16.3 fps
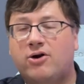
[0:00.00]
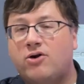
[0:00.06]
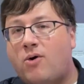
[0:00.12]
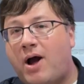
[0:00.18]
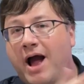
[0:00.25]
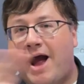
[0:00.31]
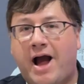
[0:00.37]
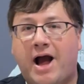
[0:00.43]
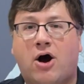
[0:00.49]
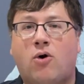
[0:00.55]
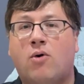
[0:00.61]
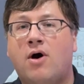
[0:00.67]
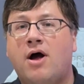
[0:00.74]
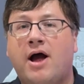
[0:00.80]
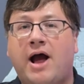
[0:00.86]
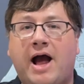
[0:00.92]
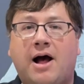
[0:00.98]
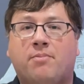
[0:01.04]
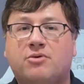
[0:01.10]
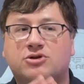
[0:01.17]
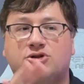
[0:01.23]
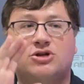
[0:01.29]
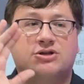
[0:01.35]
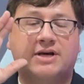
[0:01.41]
how
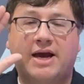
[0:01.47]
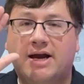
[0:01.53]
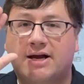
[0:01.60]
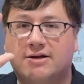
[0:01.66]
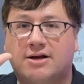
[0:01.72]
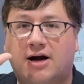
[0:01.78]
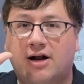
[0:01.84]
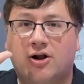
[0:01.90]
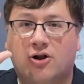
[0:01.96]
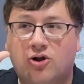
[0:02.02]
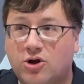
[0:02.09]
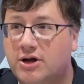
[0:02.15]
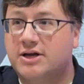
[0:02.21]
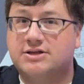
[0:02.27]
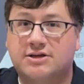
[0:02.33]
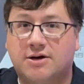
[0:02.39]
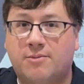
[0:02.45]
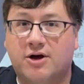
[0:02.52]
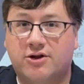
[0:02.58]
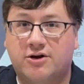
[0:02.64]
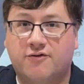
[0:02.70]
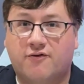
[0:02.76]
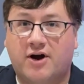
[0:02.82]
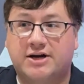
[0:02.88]
Apple just can't kind of look at some
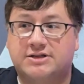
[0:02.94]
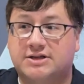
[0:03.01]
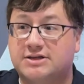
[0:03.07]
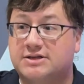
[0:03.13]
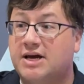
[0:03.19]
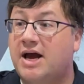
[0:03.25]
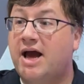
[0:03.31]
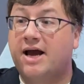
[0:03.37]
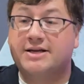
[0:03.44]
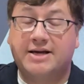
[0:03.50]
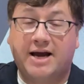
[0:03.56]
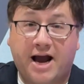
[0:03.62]
other devices and say,